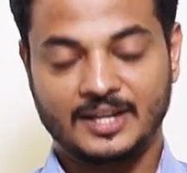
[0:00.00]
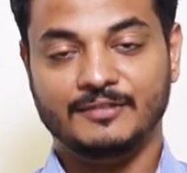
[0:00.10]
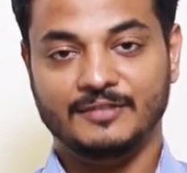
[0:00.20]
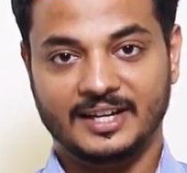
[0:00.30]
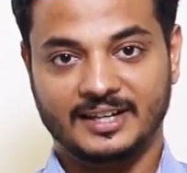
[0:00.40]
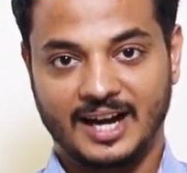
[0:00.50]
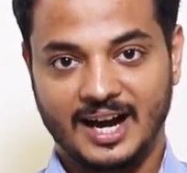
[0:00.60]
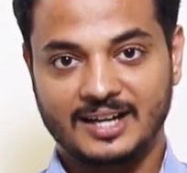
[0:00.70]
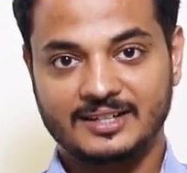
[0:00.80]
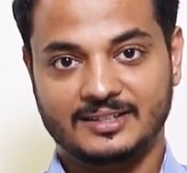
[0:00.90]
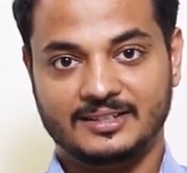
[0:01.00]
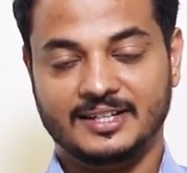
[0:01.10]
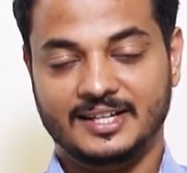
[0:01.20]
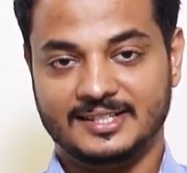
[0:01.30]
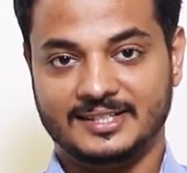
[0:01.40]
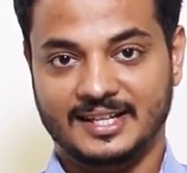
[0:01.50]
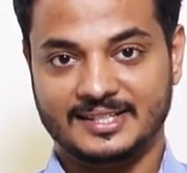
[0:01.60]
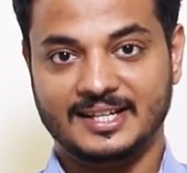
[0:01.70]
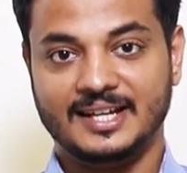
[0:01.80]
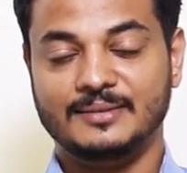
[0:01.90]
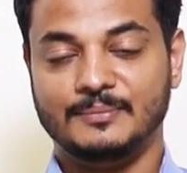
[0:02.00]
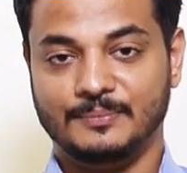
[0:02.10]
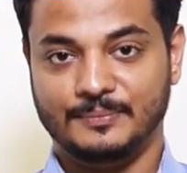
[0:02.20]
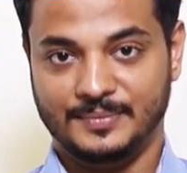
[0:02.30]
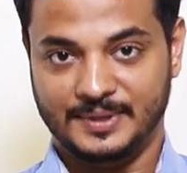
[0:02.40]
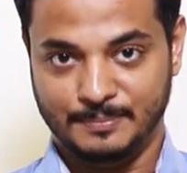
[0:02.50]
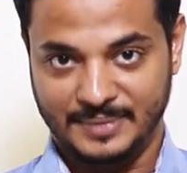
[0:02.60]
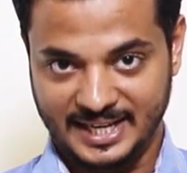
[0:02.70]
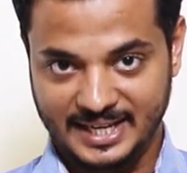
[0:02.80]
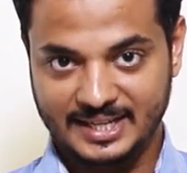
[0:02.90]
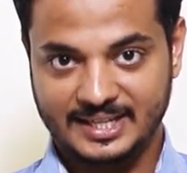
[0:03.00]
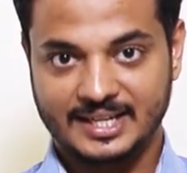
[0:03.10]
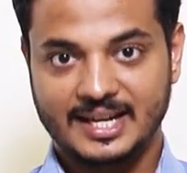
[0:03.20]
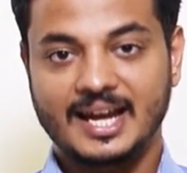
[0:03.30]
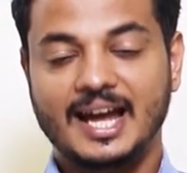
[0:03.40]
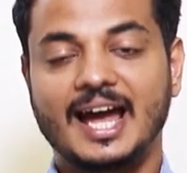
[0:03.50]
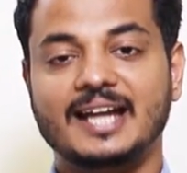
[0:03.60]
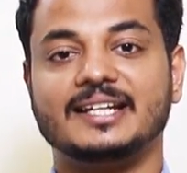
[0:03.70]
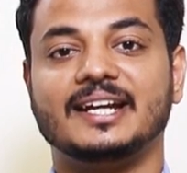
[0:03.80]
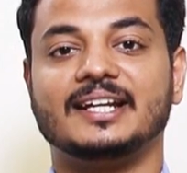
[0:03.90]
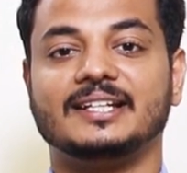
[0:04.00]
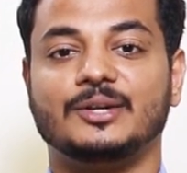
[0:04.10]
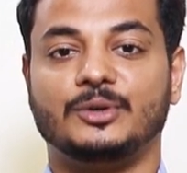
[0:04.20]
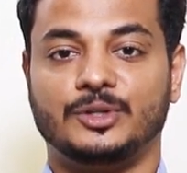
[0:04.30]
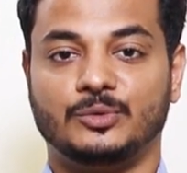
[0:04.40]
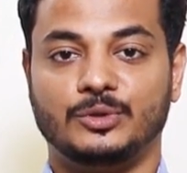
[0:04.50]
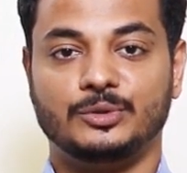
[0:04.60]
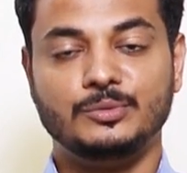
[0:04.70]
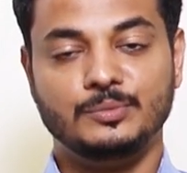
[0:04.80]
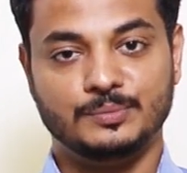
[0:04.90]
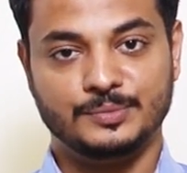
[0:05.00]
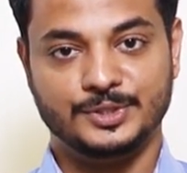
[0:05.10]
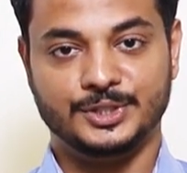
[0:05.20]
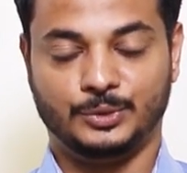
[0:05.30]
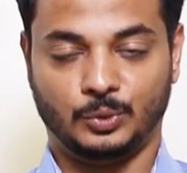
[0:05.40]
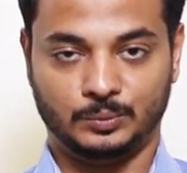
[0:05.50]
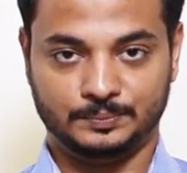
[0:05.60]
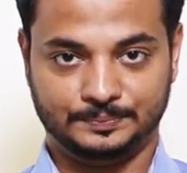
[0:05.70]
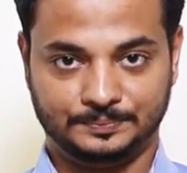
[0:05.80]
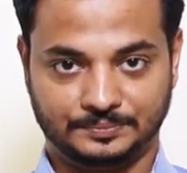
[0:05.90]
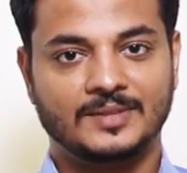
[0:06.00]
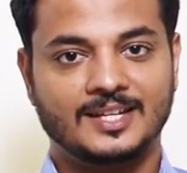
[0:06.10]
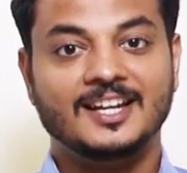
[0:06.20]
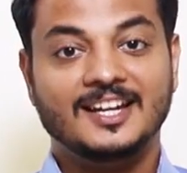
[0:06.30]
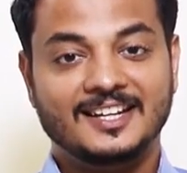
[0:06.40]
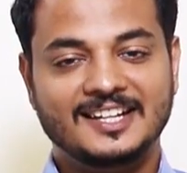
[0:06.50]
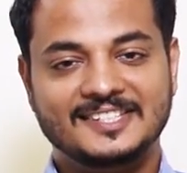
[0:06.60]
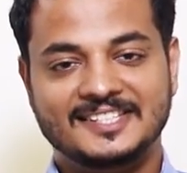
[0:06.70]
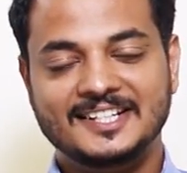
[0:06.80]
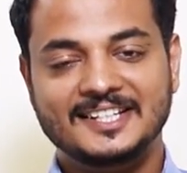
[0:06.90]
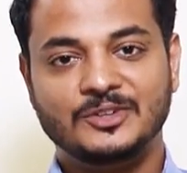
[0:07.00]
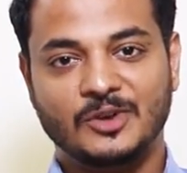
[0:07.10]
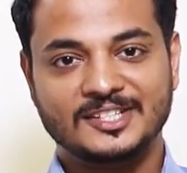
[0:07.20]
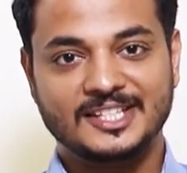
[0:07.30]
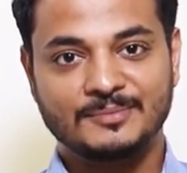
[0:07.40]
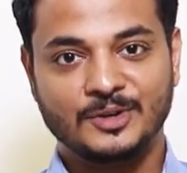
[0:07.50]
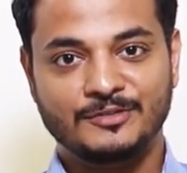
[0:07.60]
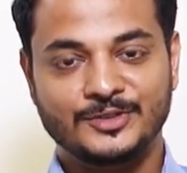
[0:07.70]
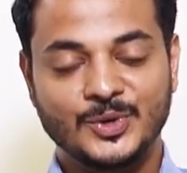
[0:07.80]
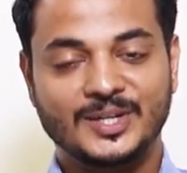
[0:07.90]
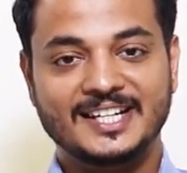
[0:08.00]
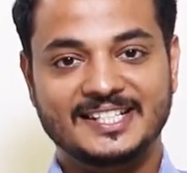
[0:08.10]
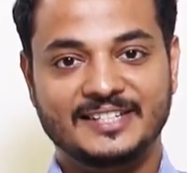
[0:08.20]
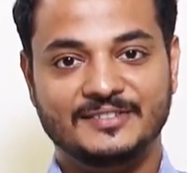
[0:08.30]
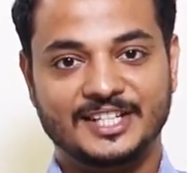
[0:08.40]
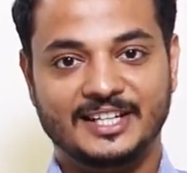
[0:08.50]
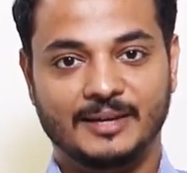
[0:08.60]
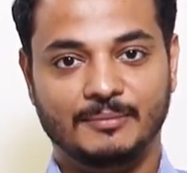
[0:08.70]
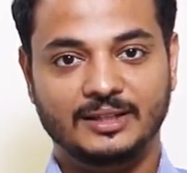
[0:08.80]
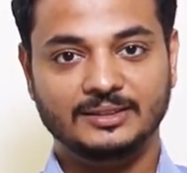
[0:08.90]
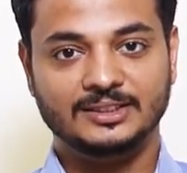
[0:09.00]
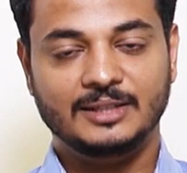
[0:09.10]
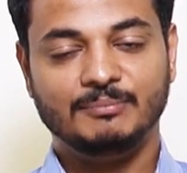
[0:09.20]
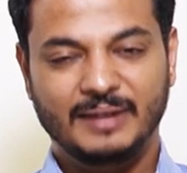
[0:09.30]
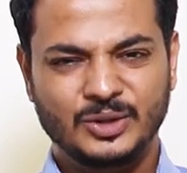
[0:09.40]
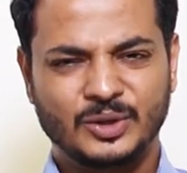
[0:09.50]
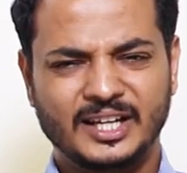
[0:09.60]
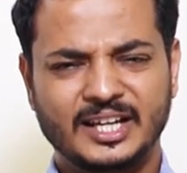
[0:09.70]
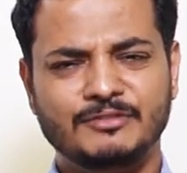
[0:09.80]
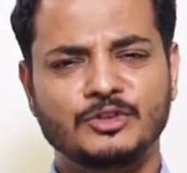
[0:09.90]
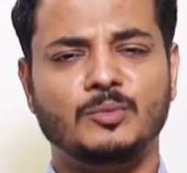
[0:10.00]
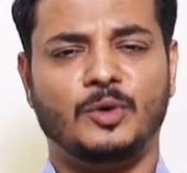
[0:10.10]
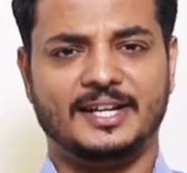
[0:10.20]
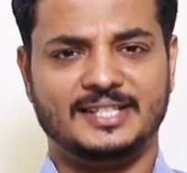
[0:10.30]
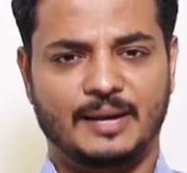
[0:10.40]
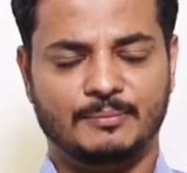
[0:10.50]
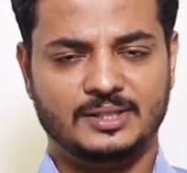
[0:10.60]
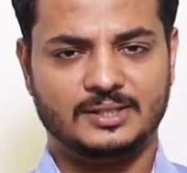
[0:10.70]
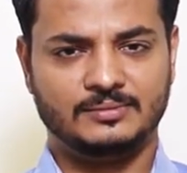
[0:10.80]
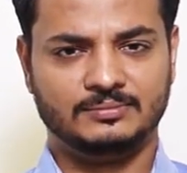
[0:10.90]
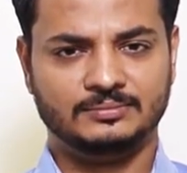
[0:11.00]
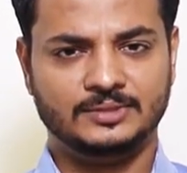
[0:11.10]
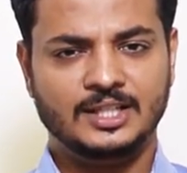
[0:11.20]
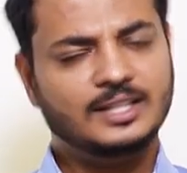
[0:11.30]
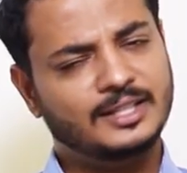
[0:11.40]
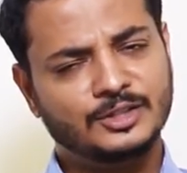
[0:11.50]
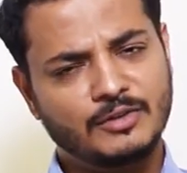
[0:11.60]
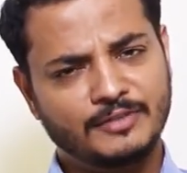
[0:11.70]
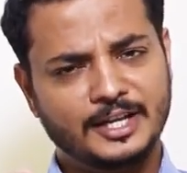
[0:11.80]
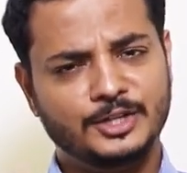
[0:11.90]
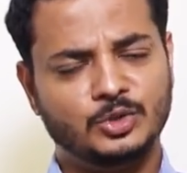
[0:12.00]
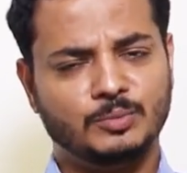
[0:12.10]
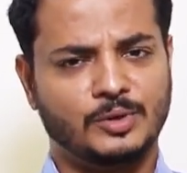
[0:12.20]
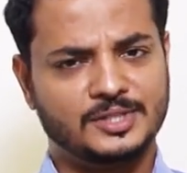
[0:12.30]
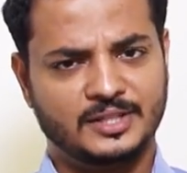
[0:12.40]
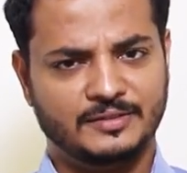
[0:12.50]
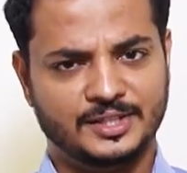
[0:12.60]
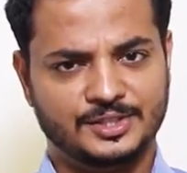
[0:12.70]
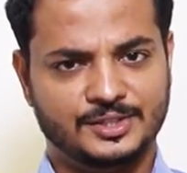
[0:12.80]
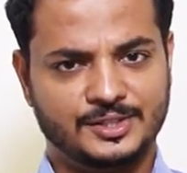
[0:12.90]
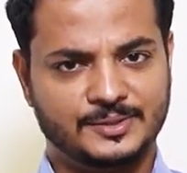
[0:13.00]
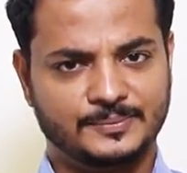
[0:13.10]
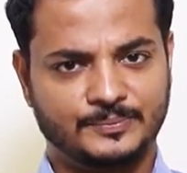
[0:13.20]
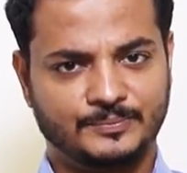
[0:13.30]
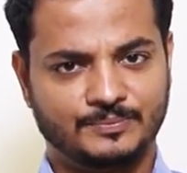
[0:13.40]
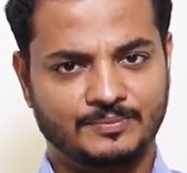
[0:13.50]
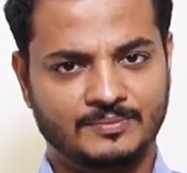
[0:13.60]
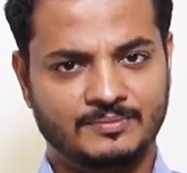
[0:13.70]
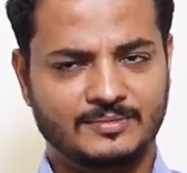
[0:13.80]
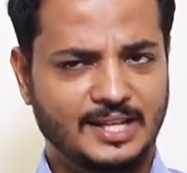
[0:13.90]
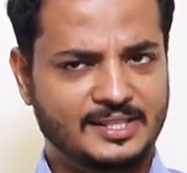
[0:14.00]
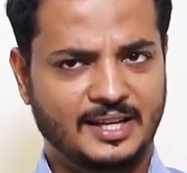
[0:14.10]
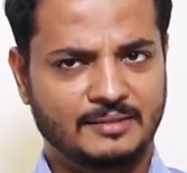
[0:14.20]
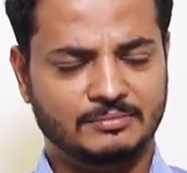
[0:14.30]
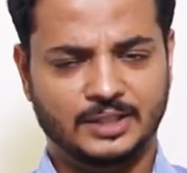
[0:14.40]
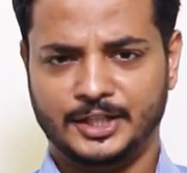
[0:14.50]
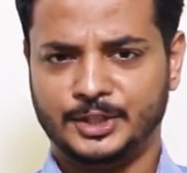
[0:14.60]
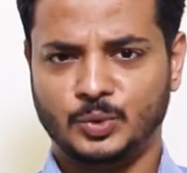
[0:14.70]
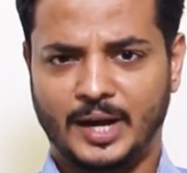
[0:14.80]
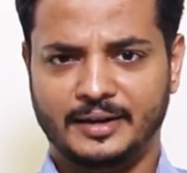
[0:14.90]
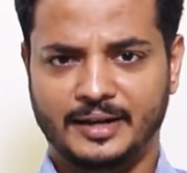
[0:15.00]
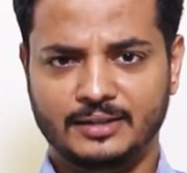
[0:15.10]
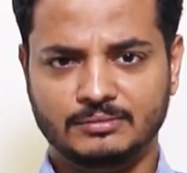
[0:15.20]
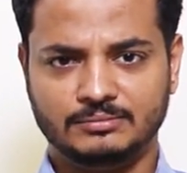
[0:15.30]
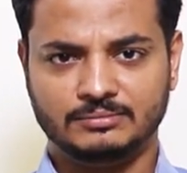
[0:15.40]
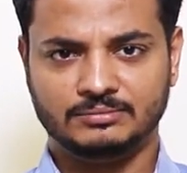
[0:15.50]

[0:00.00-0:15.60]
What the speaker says: where r is less than b and greater than or equal to 0. Let's seal the concept of Euclid's division lemma by looking at few more examples. Think of any two positive integers, let's say 32 and 9.